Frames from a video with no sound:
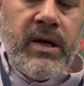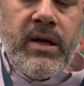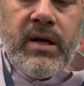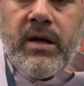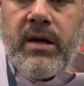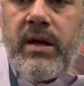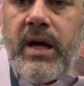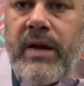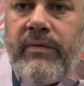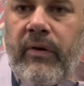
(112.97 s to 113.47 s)

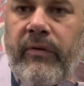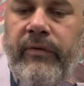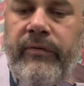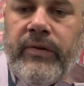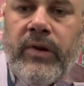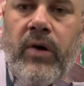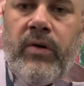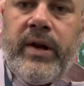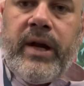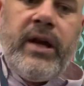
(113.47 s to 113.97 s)
kind of a
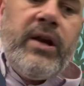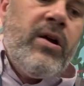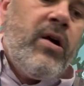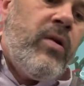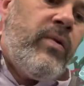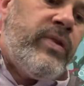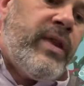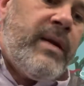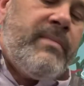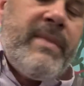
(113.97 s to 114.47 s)
floating
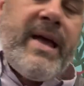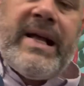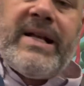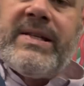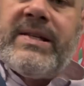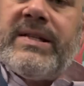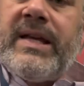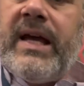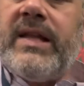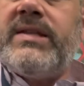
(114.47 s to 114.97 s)
note that
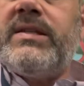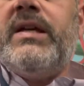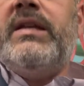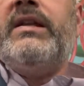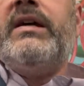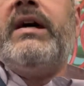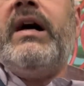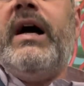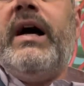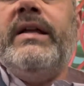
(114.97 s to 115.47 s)
makes sense in
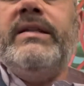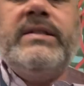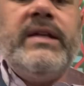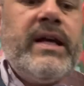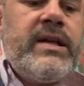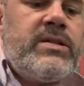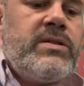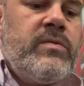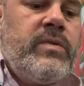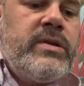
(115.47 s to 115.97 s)
the
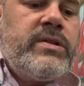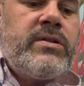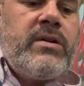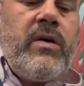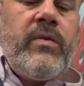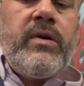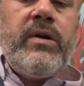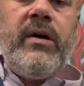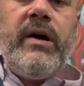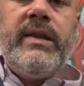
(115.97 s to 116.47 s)
context of what's
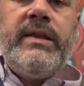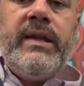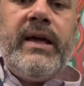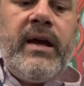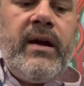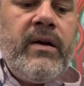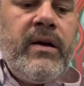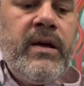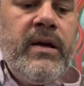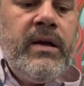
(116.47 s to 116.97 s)
going on
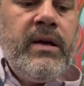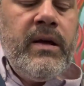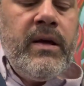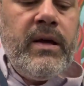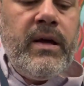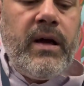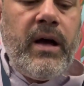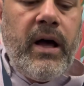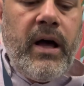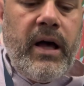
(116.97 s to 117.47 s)
there.
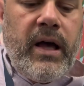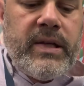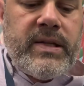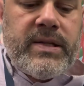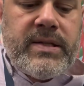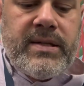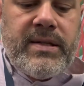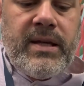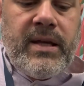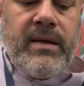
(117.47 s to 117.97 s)

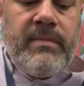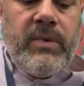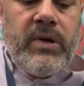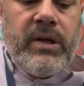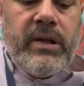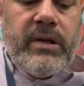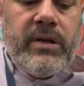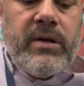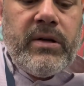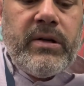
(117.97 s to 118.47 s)

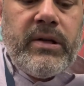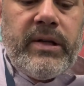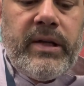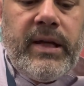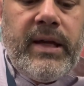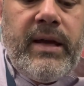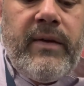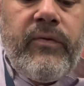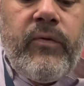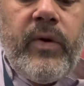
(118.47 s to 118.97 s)

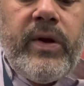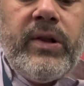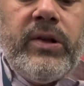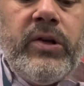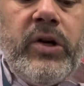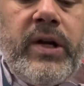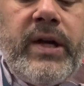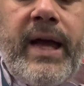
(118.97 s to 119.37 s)
Similarly, if we look